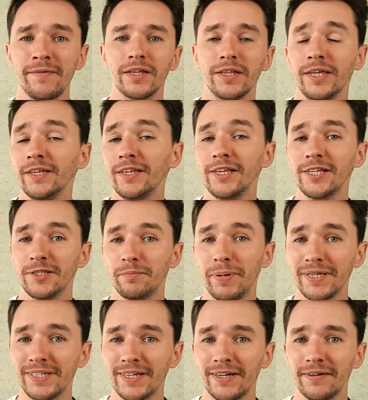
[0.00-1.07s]
then it's
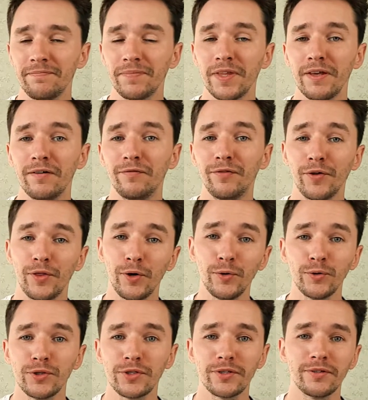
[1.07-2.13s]
better for
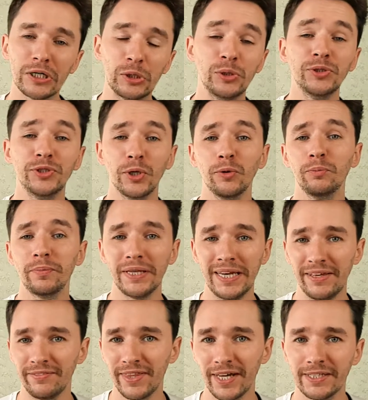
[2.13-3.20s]
those who don't
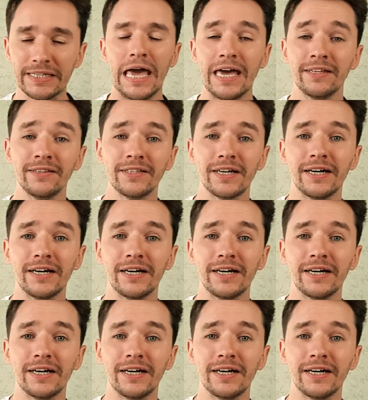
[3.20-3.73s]
believe that and